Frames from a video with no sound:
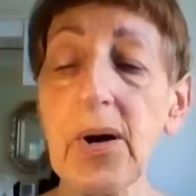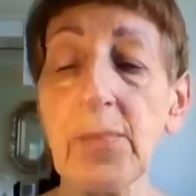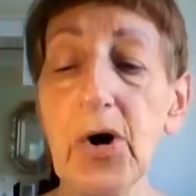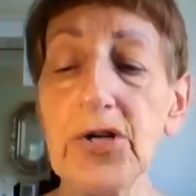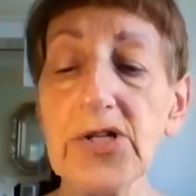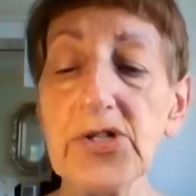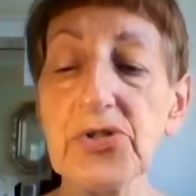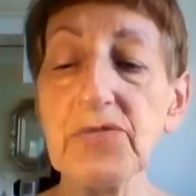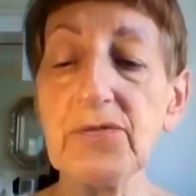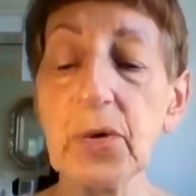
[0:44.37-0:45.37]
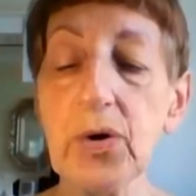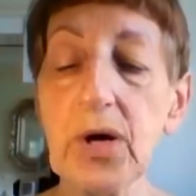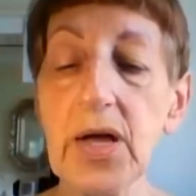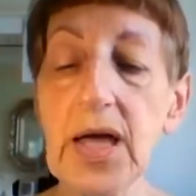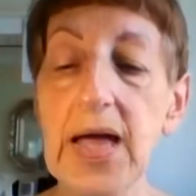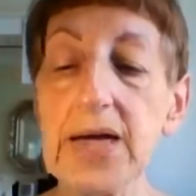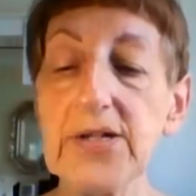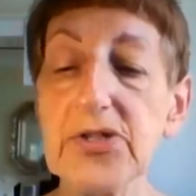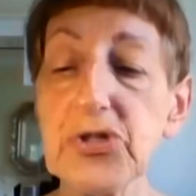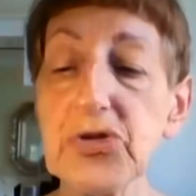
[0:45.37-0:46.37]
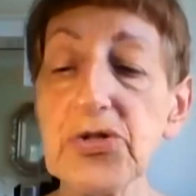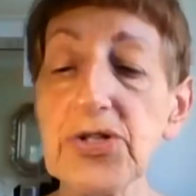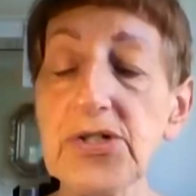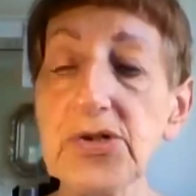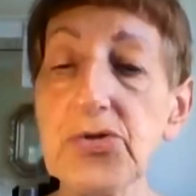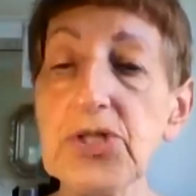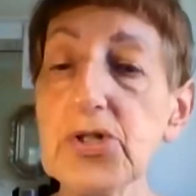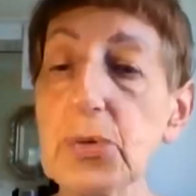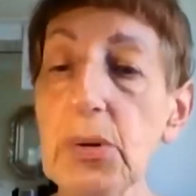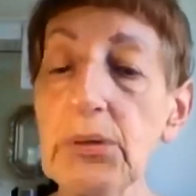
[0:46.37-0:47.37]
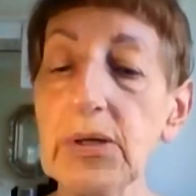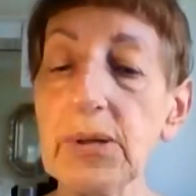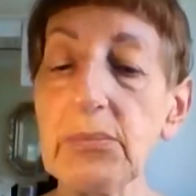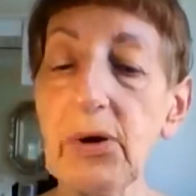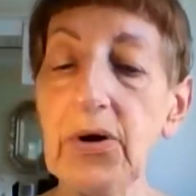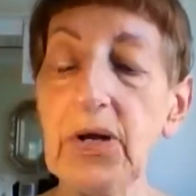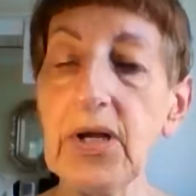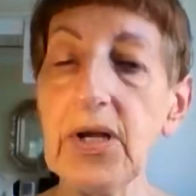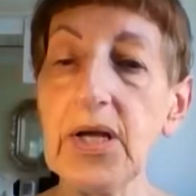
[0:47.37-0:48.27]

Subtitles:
Party stood for and has turned it into the Trumplican Party.